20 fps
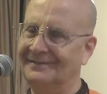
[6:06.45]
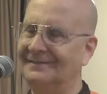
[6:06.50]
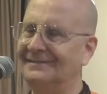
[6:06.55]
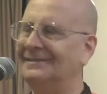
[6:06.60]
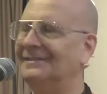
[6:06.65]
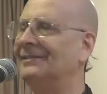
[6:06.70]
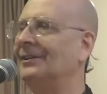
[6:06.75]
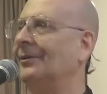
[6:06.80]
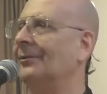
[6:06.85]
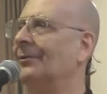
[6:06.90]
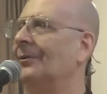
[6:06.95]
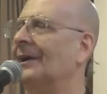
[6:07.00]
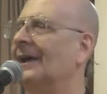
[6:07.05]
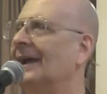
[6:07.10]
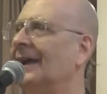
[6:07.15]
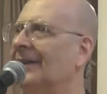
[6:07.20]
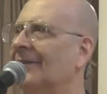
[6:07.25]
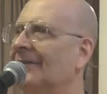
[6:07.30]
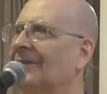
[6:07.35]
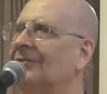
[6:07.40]
So
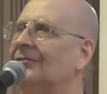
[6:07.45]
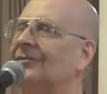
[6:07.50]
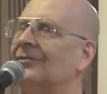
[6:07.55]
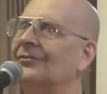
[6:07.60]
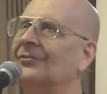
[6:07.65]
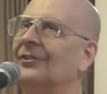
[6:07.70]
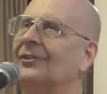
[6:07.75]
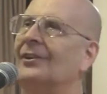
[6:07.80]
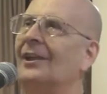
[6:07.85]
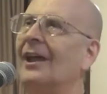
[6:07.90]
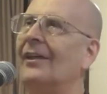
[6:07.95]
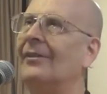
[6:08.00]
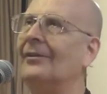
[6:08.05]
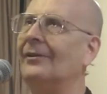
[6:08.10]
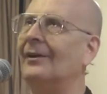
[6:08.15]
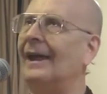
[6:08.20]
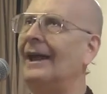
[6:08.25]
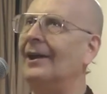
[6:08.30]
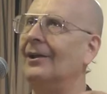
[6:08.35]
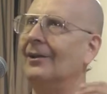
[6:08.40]
this is
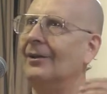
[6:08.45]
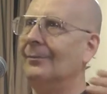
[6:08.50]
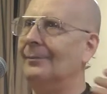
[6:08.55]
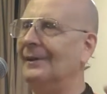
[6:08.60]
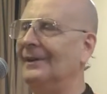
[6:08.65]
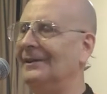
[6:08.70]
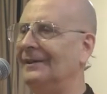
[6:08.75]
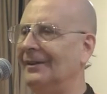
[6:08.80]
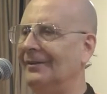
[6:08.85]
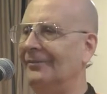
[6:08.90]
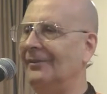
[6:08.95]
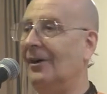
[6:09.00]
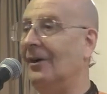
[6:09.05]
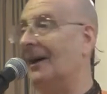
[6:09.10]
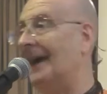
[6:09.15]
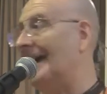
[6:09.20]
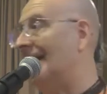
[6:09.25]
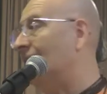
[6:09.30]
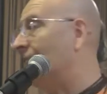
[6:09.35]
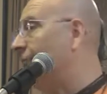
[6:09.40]
another element of
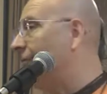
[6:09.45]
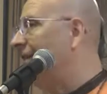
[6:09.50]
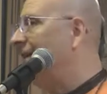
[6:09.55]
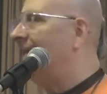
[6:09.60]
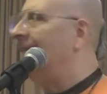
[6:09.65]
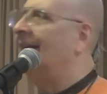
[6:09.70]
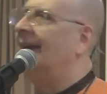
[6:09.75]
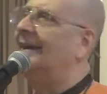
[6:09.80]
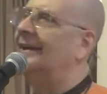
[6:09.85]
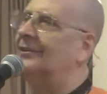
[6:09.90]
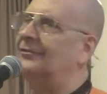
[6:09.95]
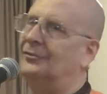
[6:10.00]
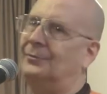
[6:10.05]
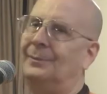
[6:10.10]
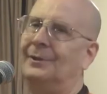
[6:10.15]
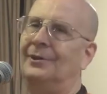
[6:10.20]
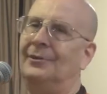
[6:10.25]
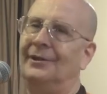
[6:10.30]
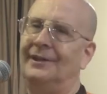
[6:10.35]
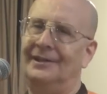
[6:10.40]
our everyday
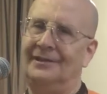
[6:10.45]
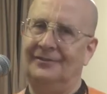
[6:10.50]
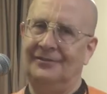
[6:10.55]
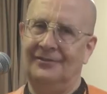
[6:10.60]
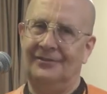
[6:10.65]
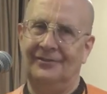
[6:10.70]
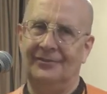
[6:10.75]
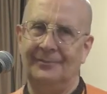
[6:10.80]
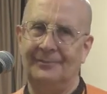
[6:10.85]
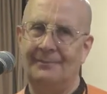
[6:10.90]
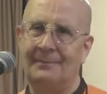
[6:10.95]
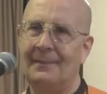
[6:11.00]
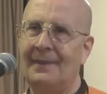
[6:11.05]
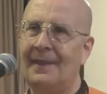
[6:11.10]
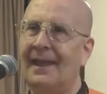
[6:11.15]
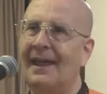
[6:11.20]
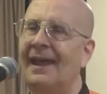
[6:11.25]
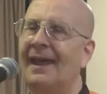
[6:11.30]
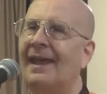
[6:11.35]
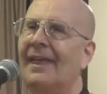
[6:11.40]
experience
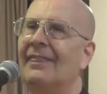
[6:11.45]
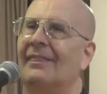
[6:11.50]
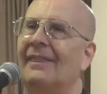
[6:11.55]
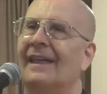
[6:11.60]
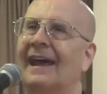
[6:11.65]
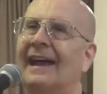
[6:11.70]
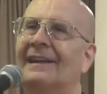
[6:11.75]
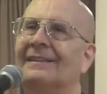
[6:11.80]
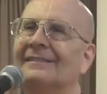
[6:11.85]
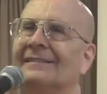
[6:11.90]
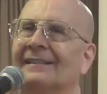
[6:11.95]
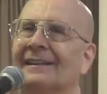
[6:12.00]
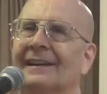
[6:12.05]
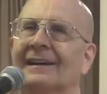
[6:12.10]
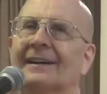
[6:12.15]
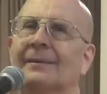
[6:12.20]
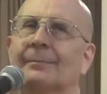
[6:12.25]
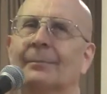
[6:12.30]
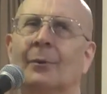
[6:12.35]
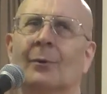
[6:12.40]
that
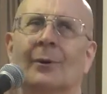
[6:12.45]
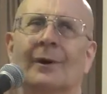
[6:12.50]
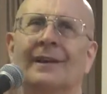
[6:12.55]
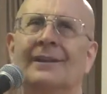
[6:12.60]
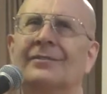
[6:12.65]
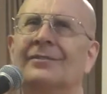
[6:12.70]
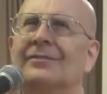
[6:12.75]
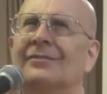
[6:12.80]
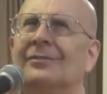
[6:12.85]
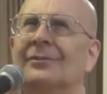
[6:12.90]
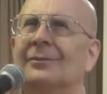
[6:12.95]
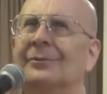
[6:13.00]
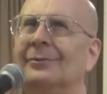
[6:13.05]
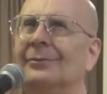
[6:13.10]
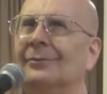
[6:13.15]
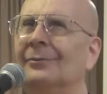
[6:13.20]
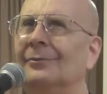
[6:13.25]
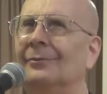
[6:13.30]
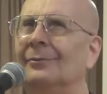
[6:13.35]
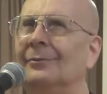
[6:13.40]
points
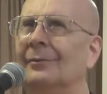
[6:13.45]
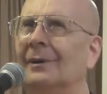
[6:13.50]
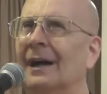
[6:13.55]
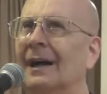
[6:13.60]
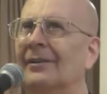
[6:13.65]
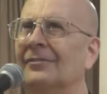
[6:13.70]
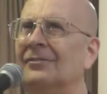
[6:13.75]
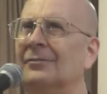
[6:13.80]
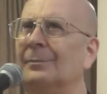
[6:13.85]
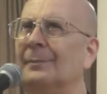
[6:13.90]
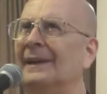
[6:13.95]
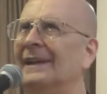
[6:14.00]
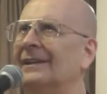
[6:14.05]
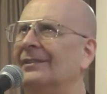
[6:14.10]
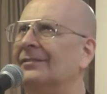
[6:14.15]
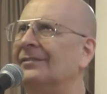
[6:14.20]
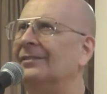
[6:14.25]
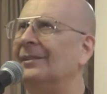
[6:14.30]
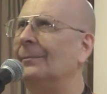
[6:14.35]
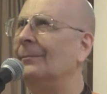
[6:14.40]
to us
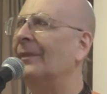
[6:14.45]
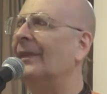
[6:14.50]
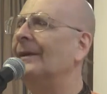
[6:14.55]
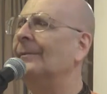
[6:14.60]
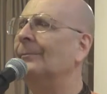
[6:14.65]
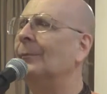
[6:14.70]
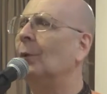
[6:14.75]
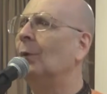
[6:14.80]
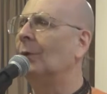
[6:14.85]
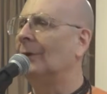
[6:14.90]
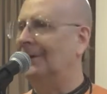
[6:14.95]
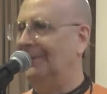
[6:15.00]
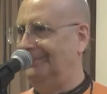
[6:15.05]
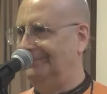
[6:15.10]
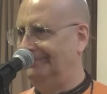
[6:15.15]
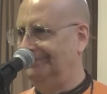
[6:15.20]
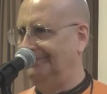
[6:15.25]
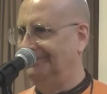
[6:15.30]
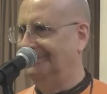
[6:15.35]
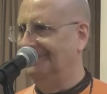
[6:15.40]
being something more
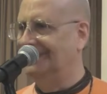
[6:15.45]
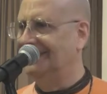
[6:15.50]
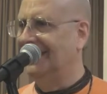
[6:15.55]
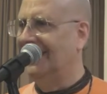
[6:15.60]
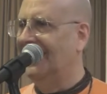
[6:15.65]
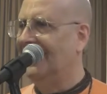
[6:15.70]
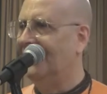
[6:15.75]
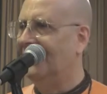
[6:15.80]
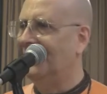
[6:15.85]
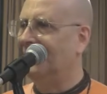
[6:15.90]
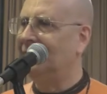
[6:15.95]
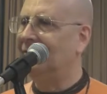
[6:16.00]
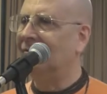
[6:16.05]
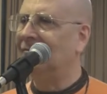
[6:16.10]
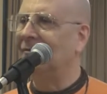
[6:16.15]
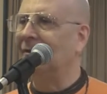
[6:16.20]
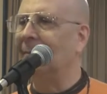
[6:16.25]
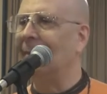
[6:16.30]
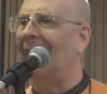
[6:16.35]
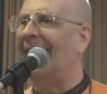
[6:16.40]
than
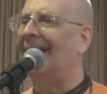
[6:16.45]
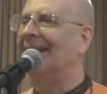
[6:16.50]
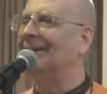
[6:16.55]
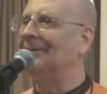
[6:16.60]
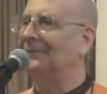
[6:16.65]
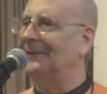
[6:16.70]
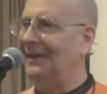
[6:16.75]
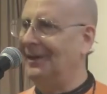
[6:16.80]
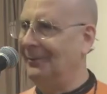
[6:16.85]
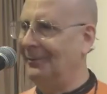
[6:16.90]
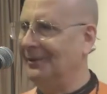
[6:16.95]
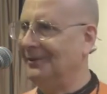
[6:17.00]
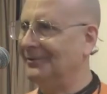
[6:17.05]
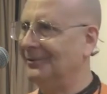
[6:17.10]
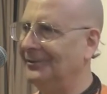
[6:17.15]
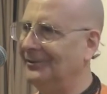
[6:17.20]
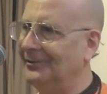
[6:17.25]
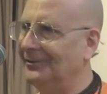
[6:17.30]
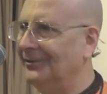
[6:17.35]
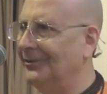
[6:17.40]
just a bag of
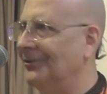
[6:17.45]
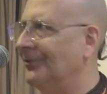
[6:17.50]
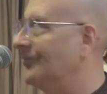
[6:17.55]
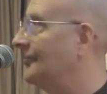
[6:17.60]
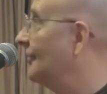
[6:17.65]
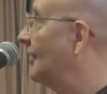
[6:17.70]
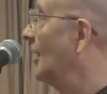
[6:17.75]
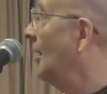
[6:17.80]
chemicals